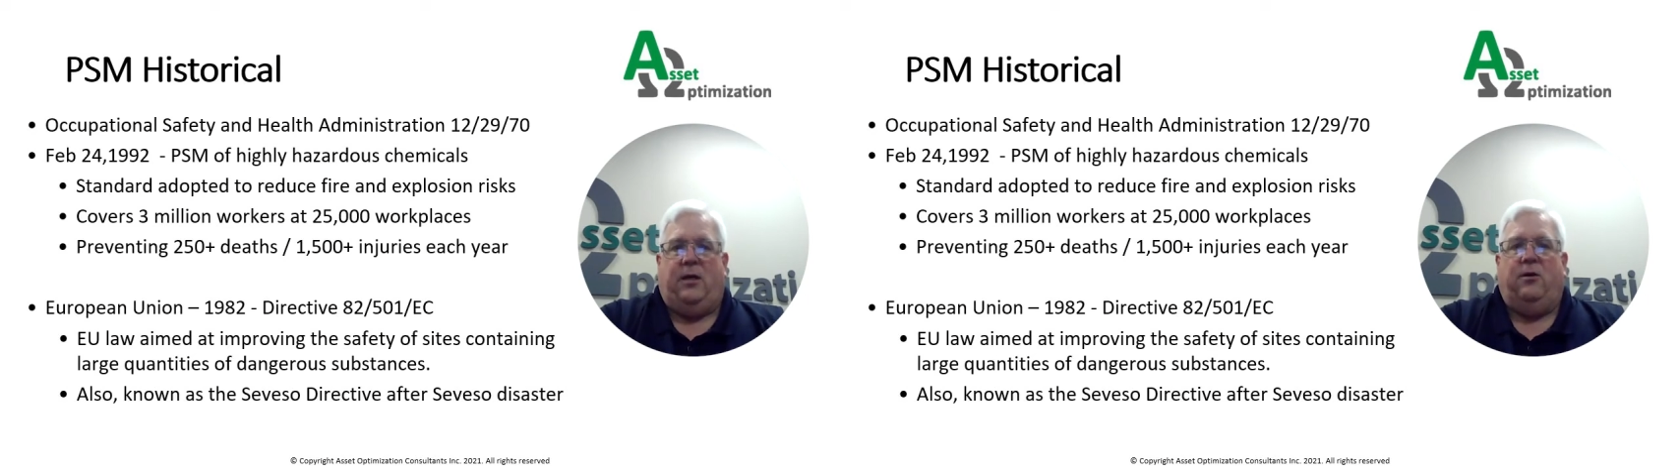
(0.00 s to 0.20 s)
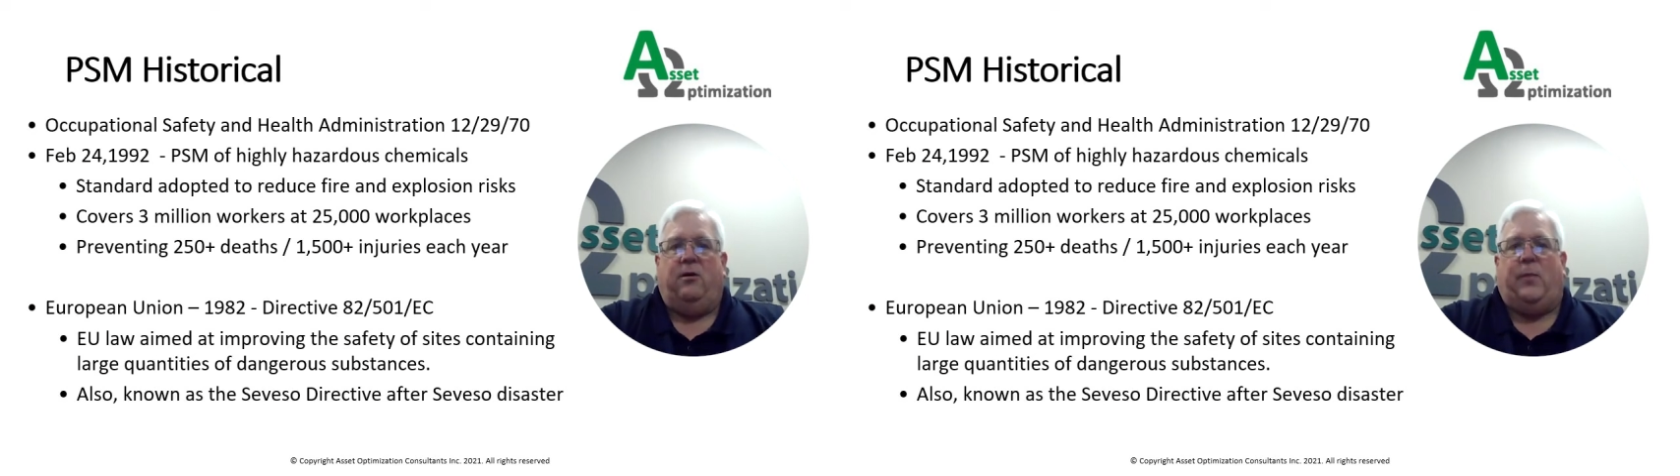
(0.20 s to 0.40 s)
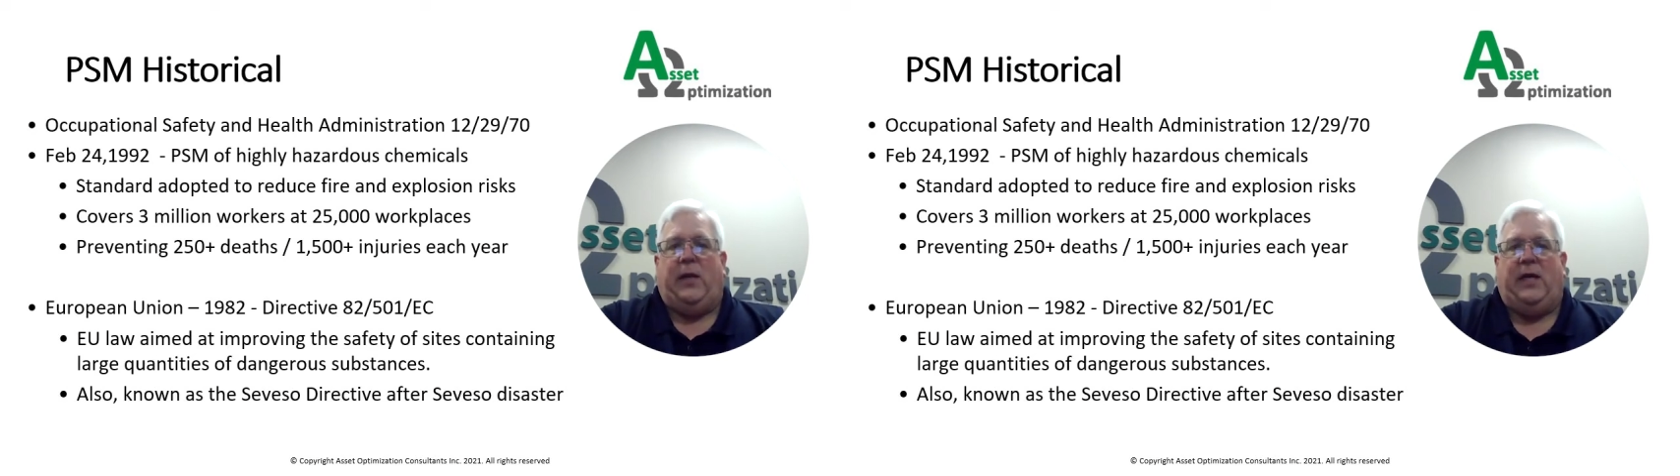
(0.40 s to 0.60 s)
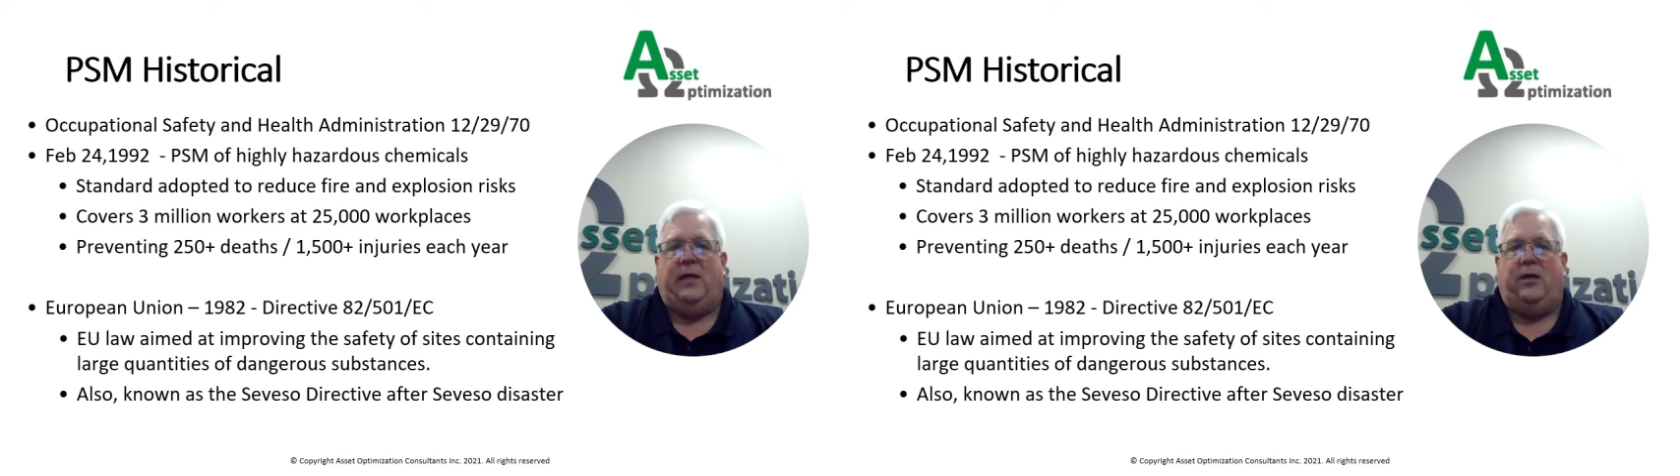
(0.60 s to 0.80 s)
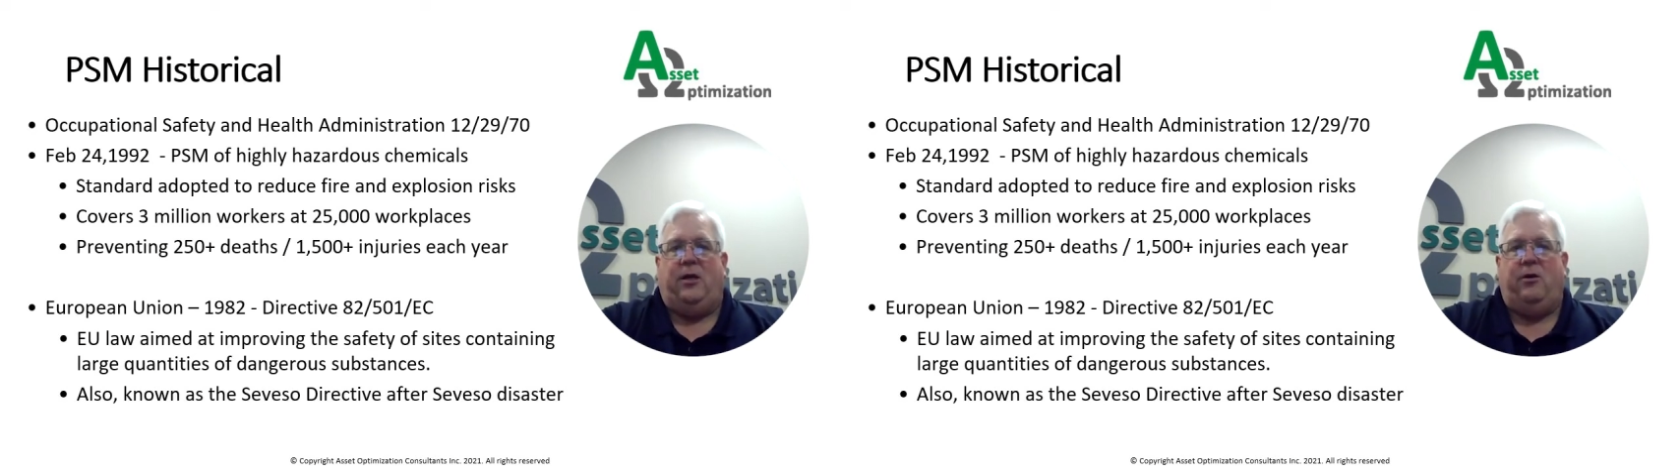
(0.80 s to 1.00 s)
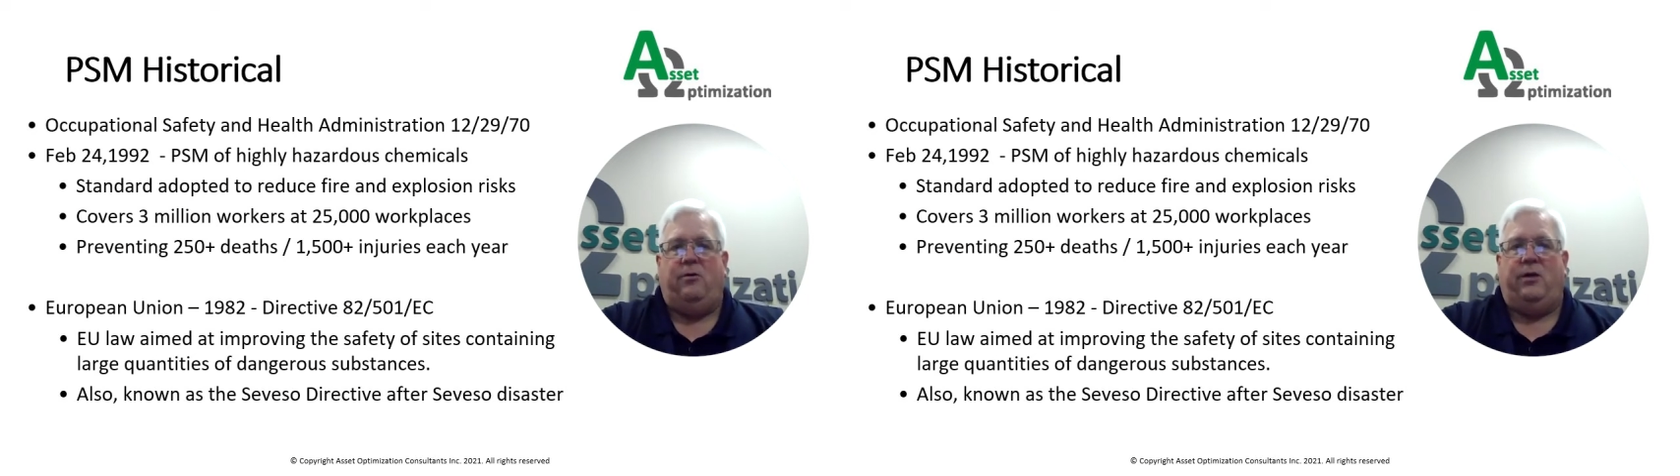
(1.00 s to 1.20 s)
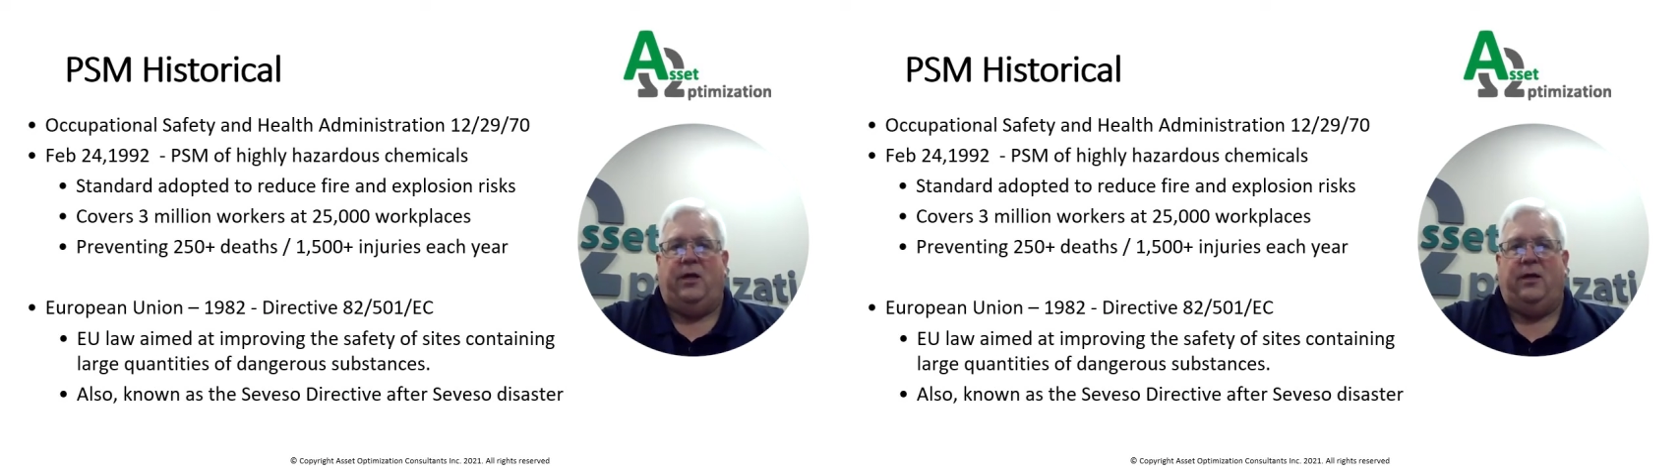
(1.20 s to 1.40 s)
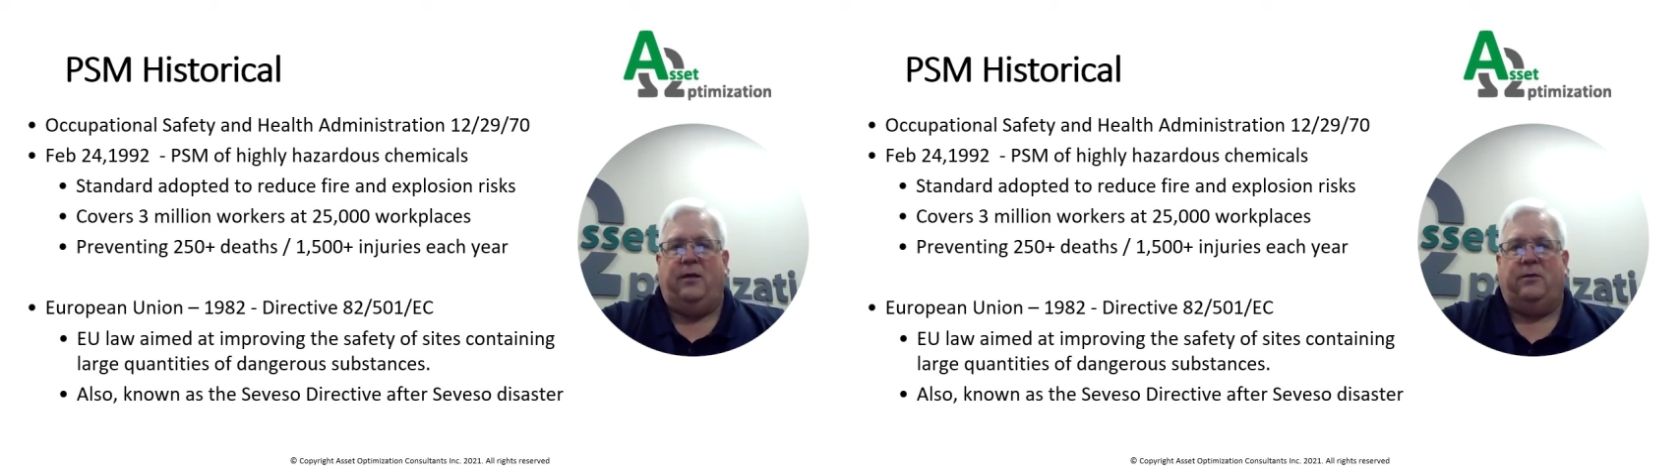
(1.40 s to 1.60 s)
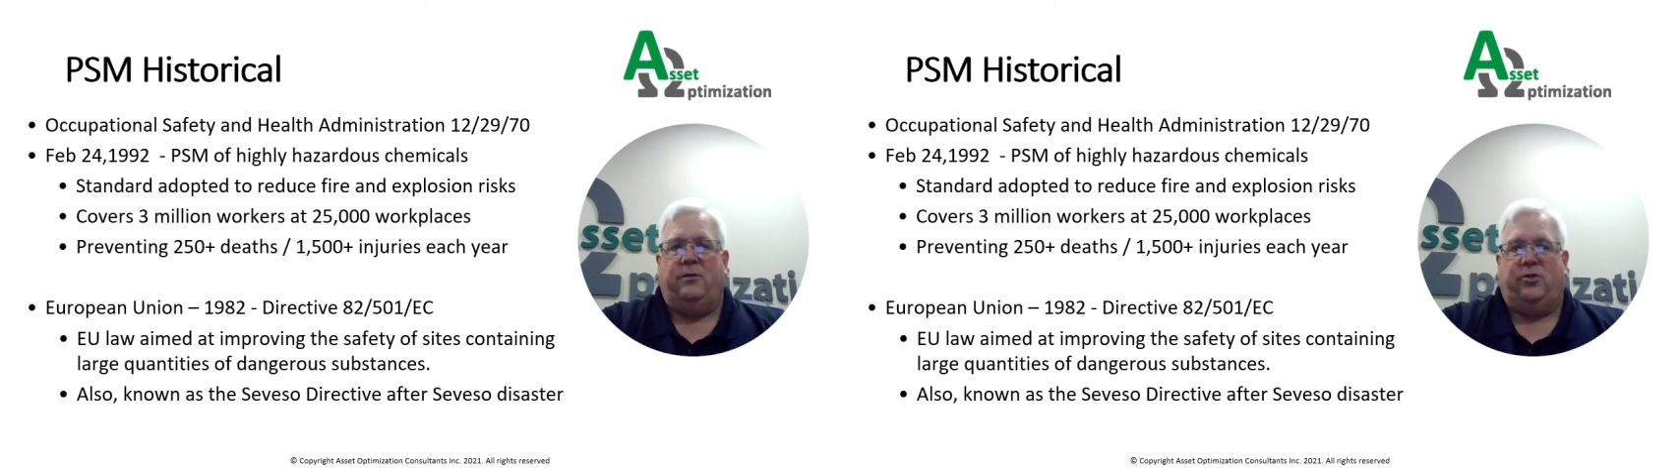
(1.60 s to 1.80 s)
European Union